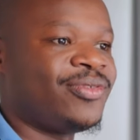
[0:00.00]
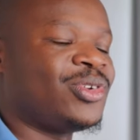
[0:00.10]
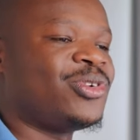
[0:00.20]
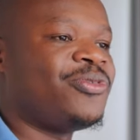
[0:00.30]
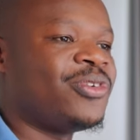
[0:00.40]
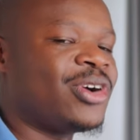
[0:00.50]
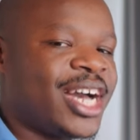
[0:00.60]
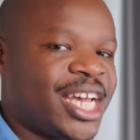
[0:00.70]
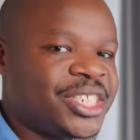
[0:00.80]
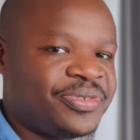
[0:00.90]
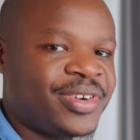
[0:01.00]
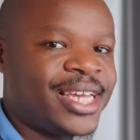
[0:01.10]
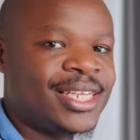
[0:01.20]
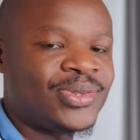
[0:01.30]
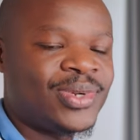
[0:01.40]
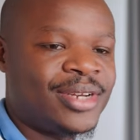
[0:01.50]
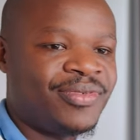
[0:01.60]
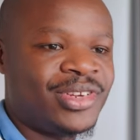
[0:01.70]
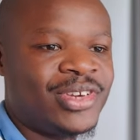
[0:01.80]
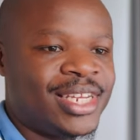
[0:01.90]
you know, for cache files when
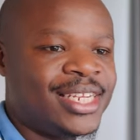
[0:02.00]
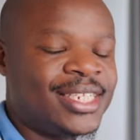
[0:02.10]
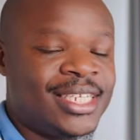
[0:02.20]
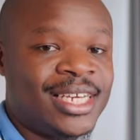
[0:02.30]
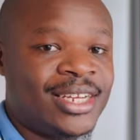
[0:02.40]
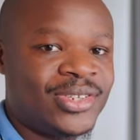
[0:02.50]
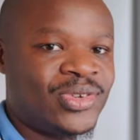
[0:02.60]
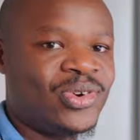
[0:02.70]
video editing and so